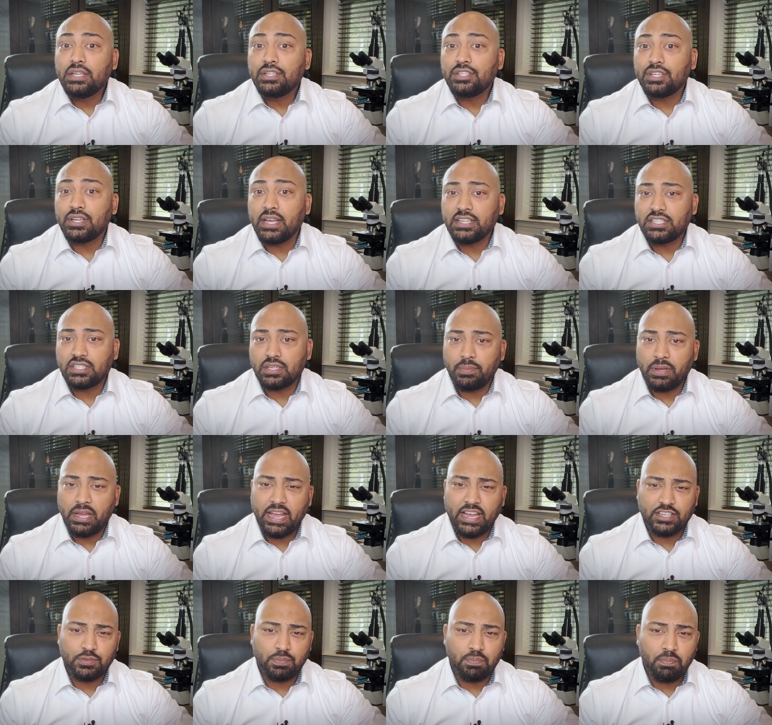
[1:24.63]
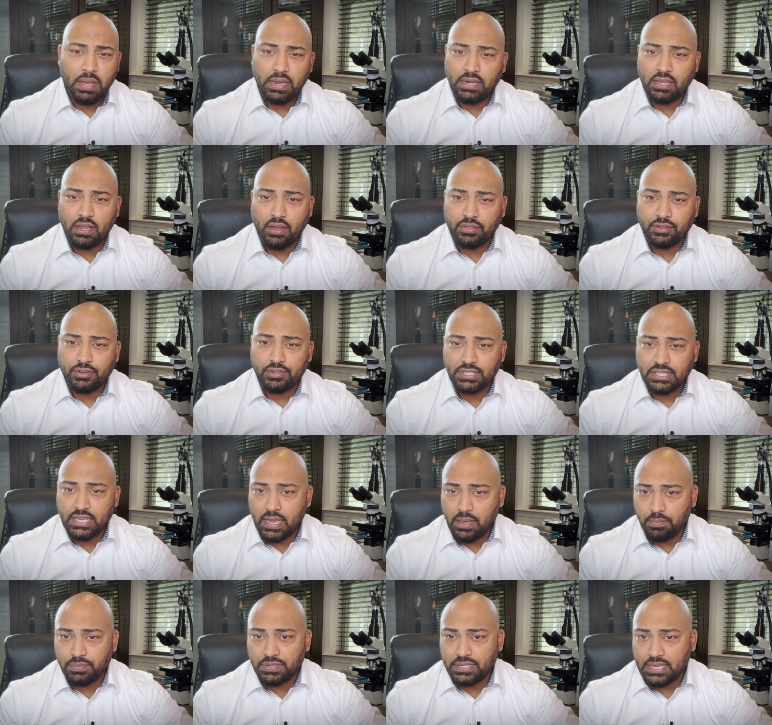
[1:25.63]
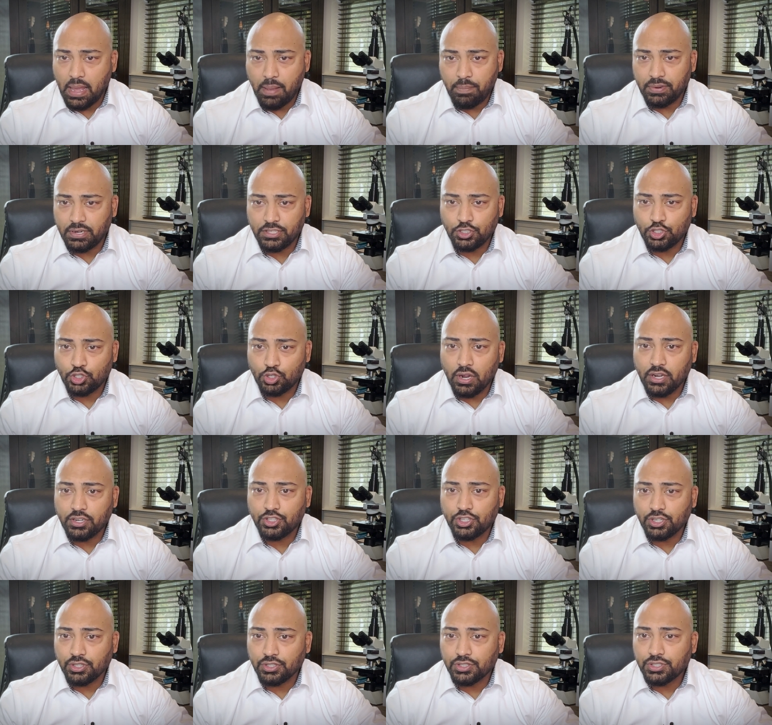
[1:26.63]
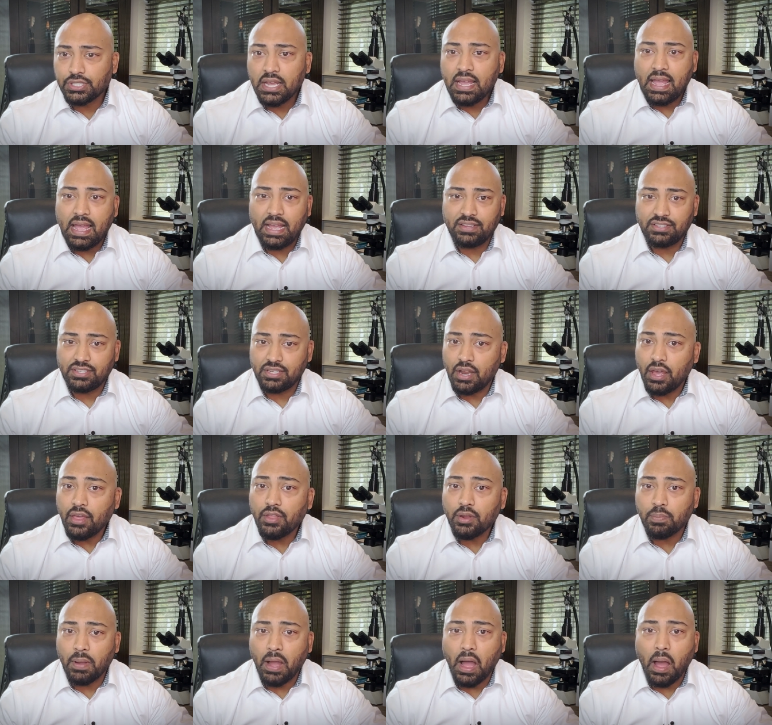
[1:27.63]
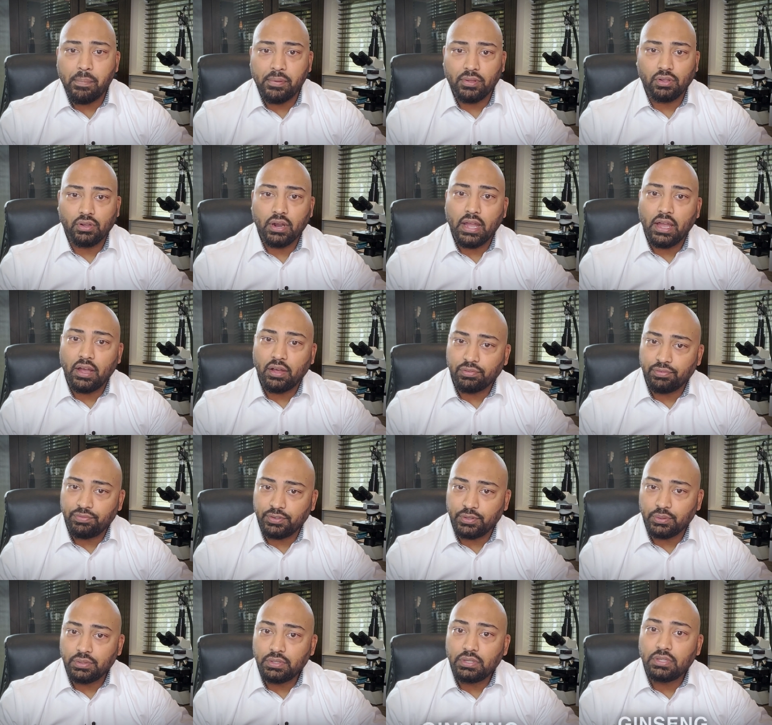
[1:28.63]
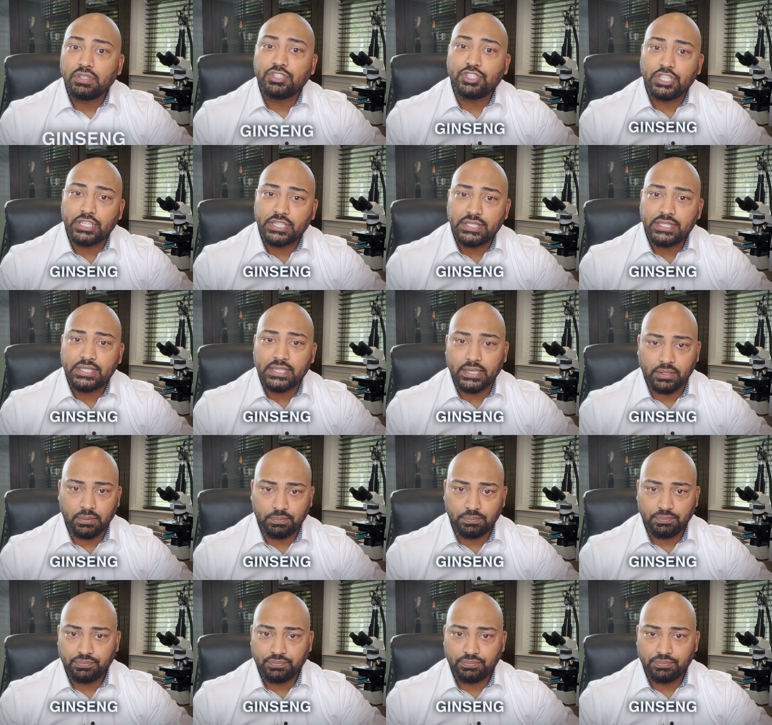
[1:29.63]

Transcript: gynostemma has many other same saponin structures as another popular health food, ginseng.